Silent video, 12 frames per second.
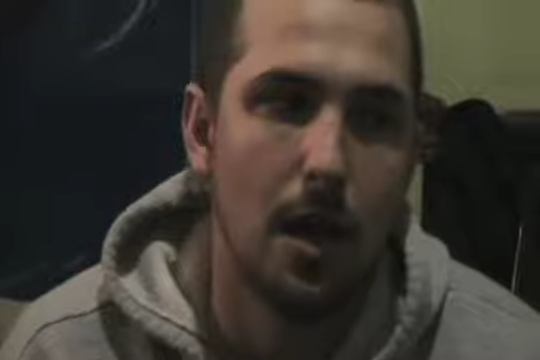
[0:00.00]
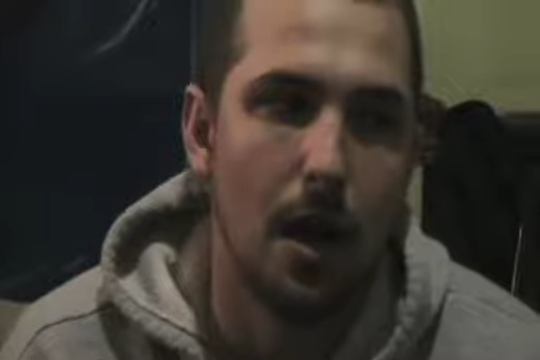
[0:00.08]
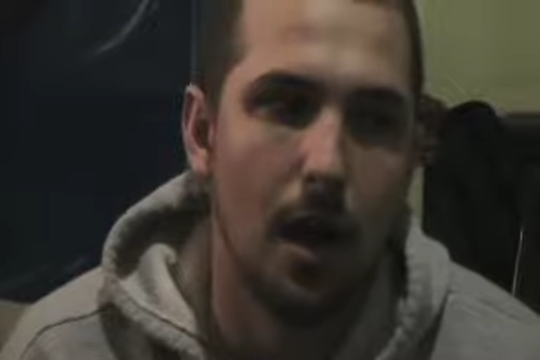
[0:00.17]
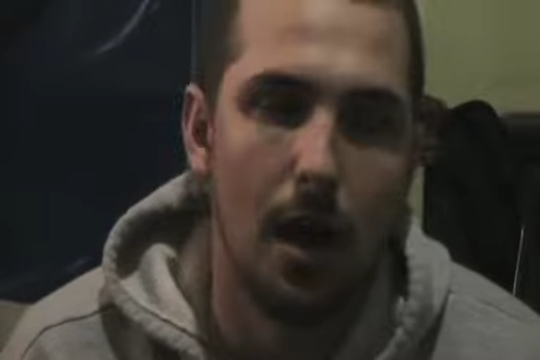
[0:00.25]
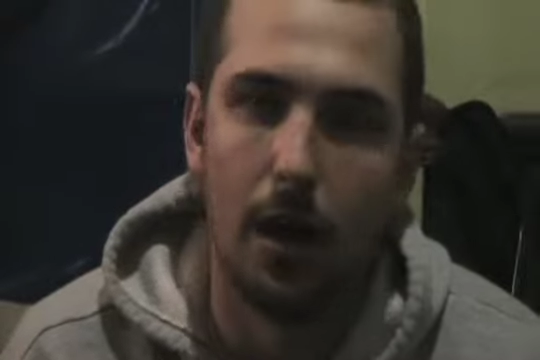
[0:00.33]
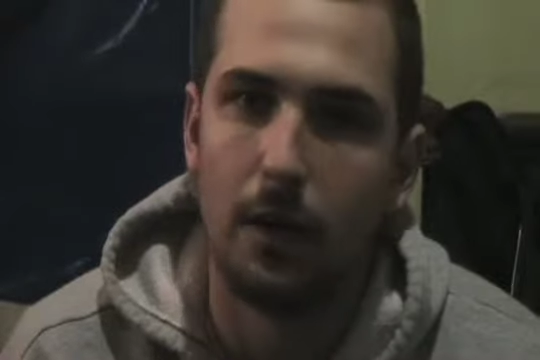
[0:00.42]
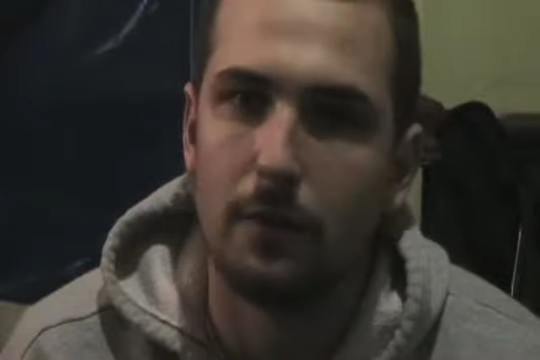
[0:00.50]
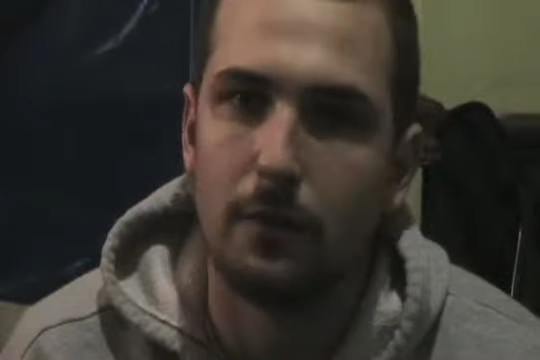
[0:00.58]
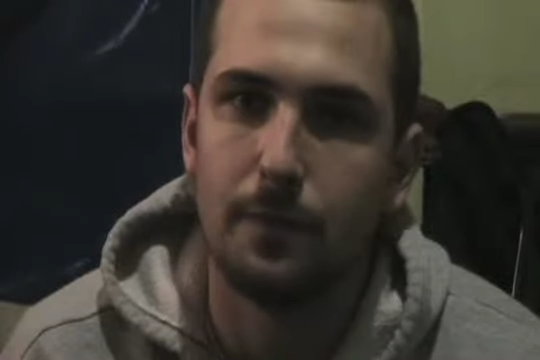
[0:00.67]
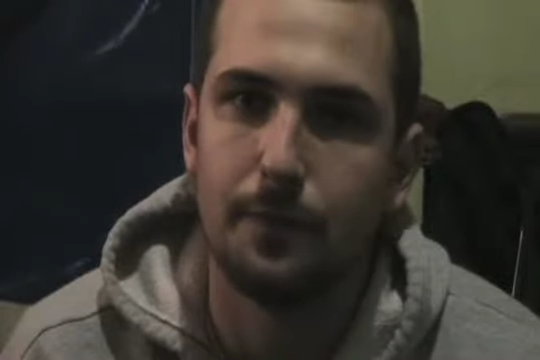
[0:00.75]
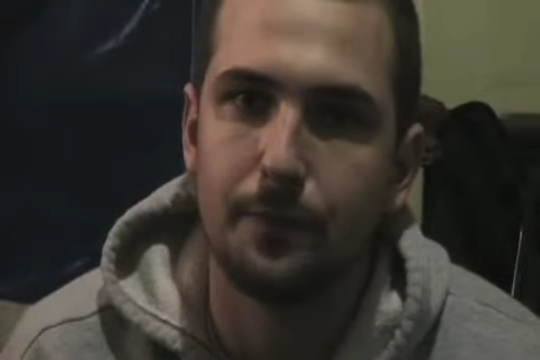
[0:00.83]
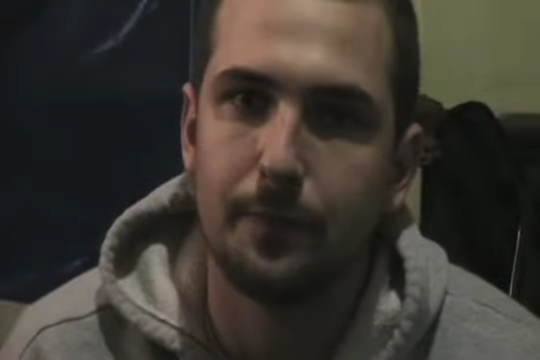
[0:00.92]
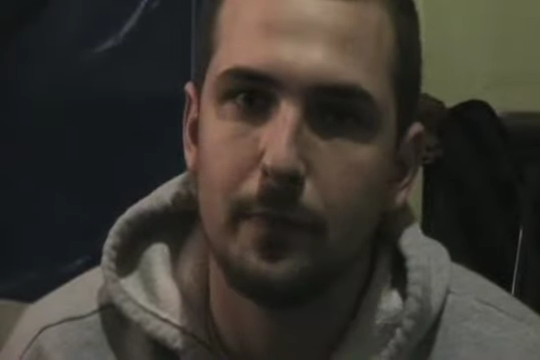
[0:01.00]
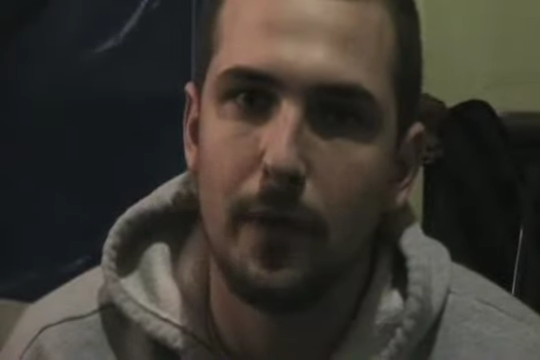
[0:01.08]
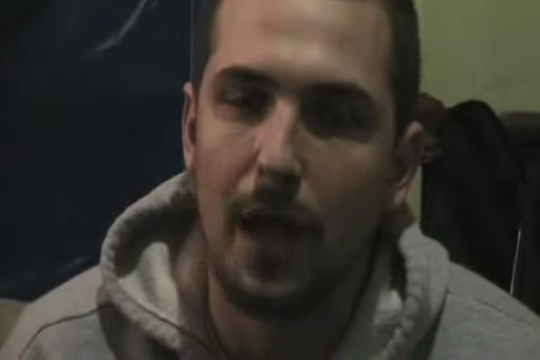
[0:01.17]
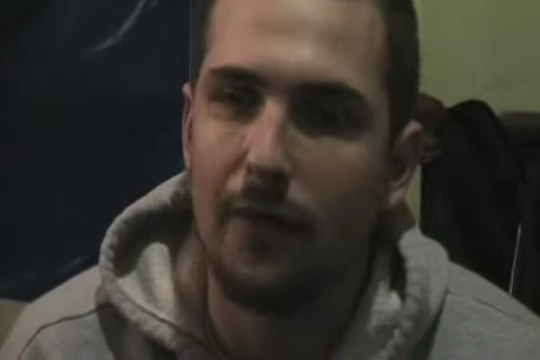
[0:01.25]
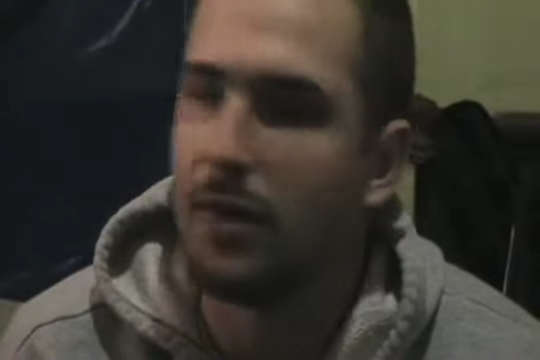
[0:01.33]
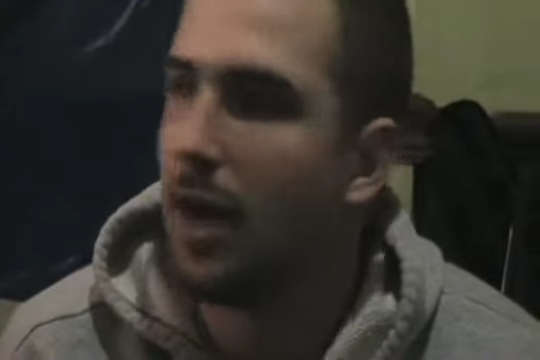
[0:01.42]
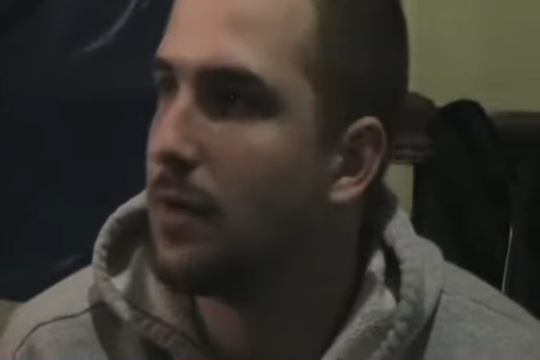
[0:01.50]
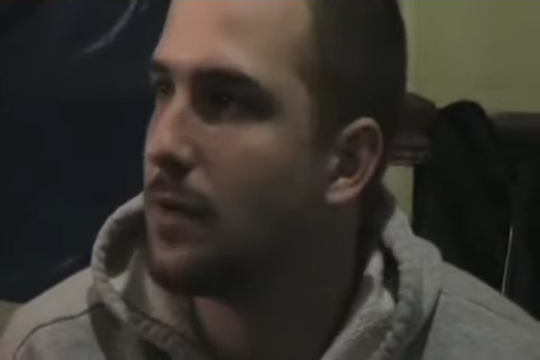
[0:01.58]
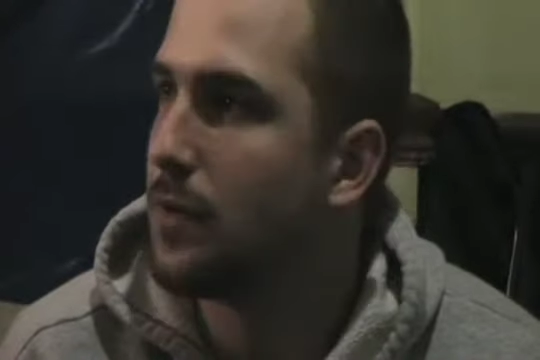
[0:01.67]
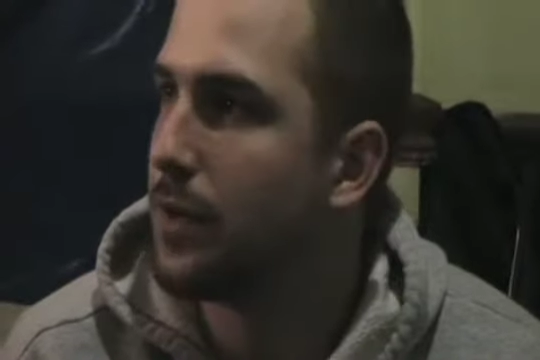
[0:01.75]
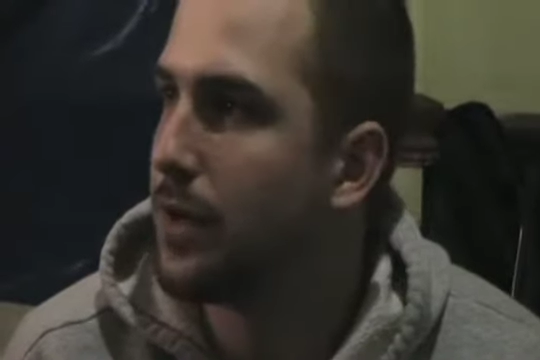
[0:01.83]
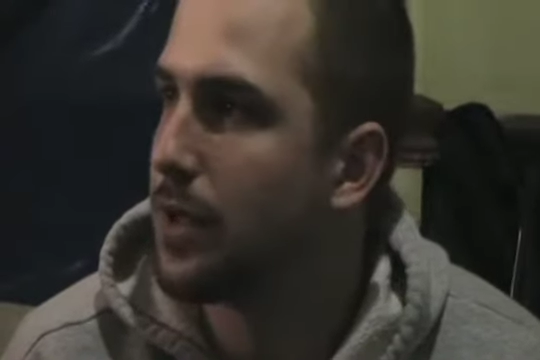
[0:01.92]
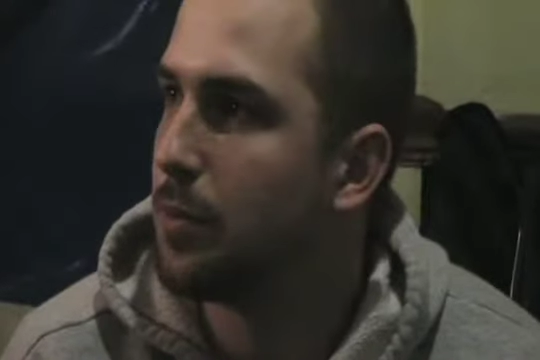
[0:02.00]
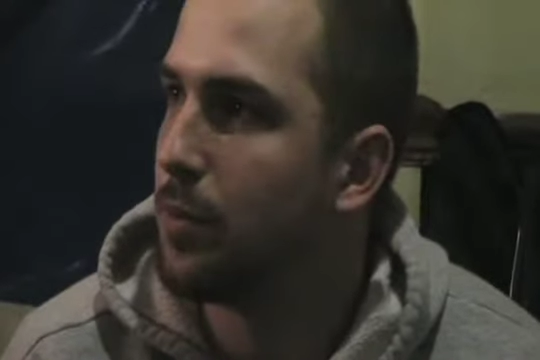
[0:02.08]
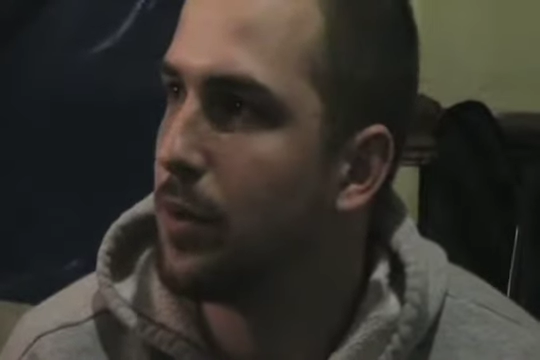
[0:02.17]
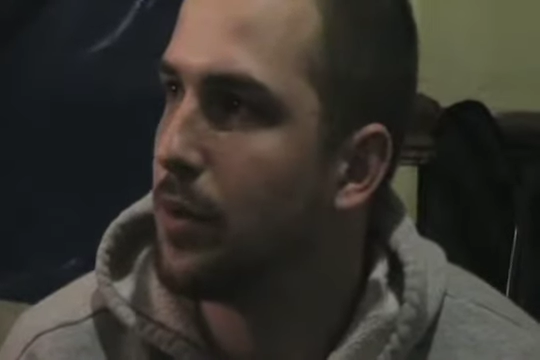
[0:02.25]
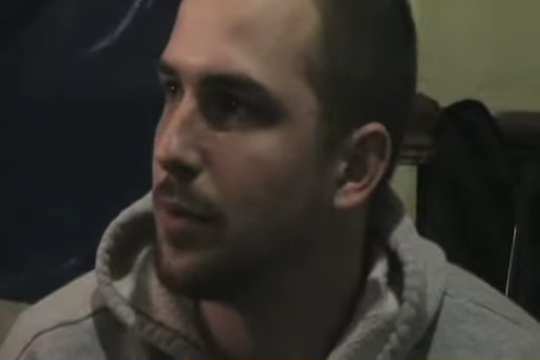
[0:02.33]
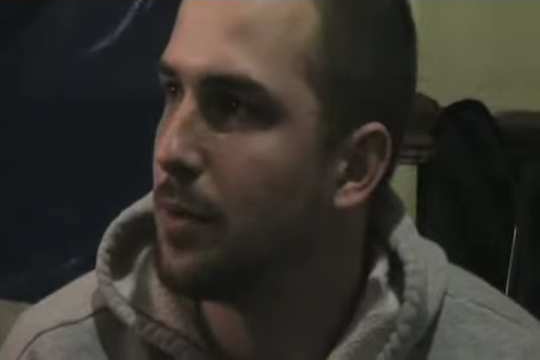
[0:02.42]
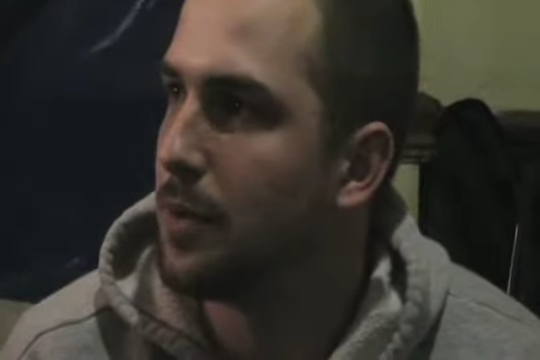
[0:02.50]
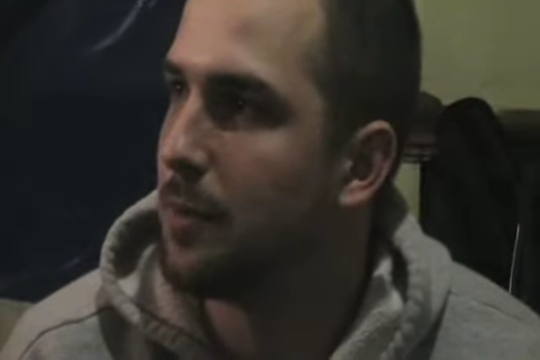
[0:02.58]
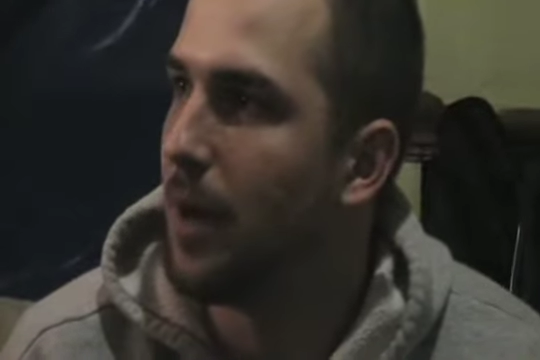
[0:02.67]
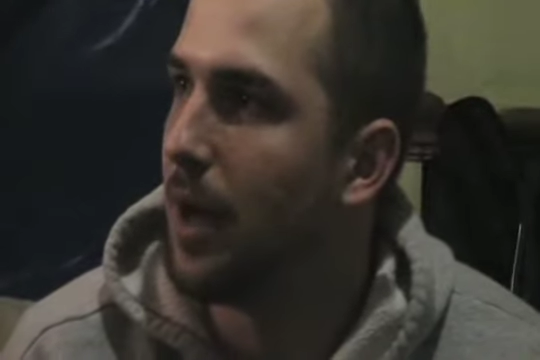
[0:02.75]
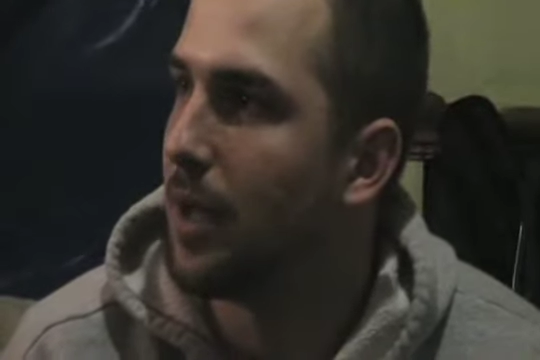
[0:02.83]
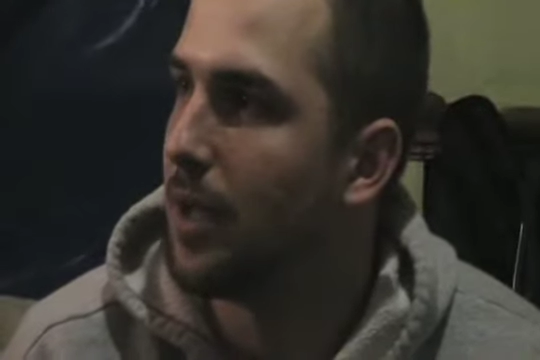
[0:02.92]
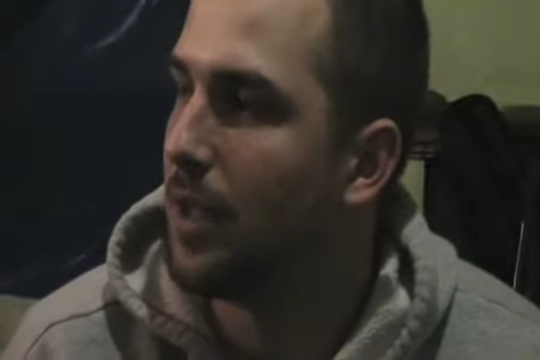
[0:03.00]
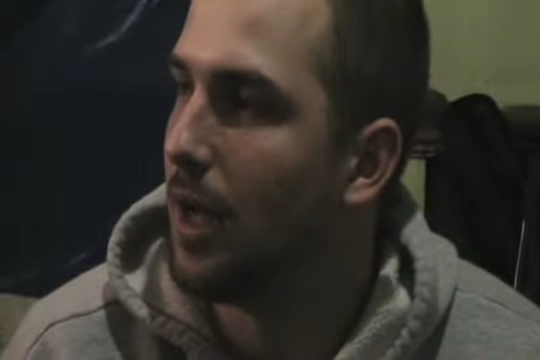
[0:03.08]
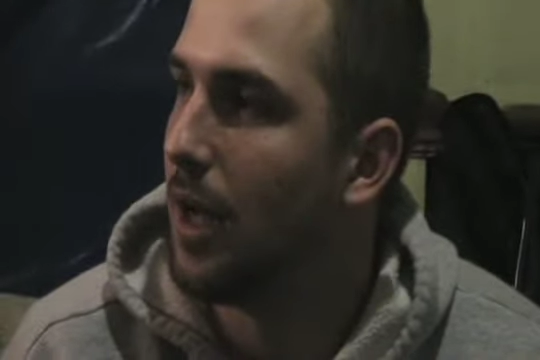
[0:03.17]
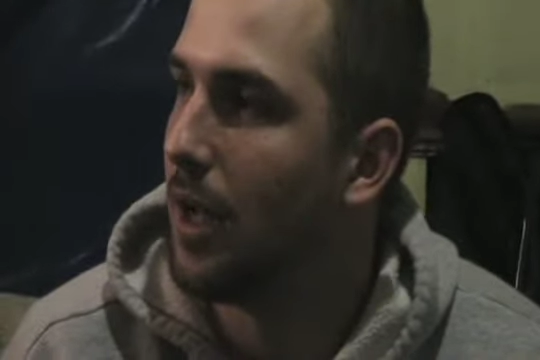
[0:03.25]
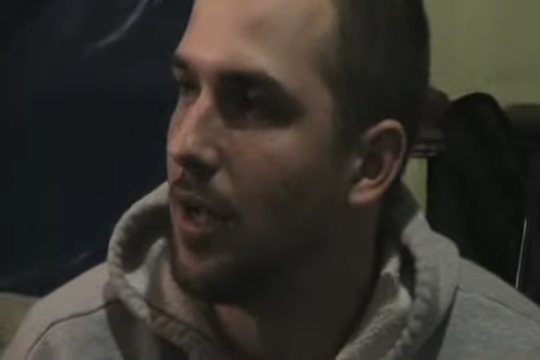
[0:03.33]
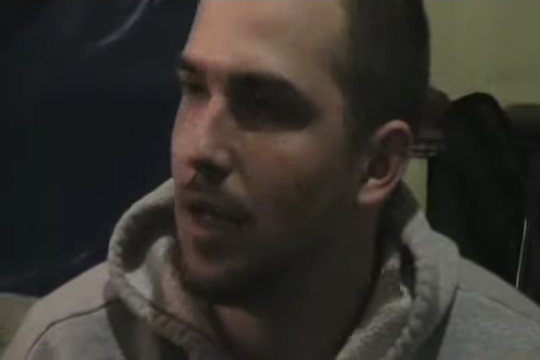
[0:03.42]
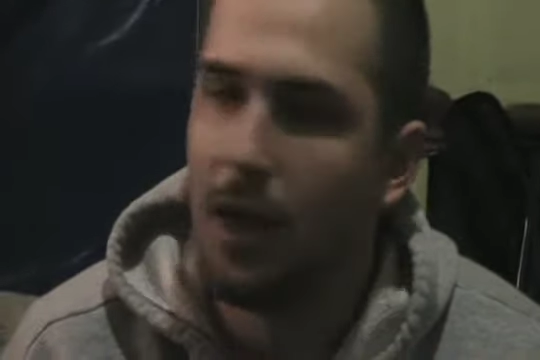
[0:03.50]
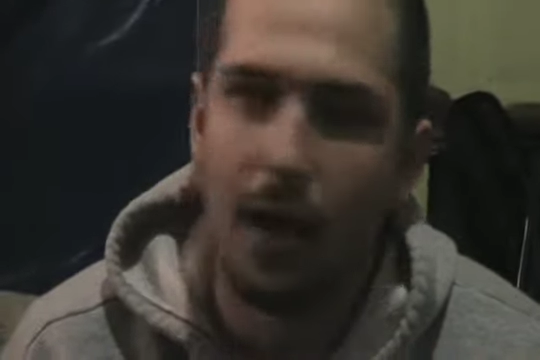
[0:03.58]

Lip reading: The advertisements really exploit the women's body a lot.